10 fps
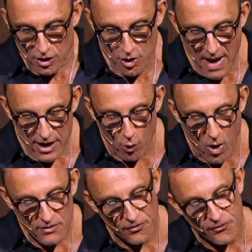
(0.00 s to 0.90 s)
No matter
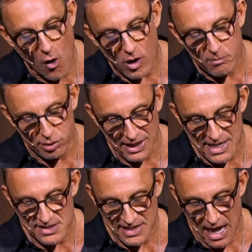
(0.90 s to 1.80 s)
what far
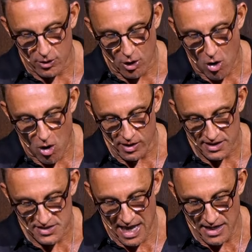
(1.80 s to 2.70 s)
place
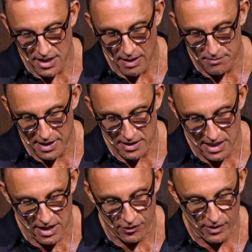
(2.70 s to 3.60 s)
alcoholics end up in,
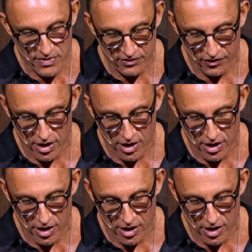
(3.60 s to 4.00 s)
either in this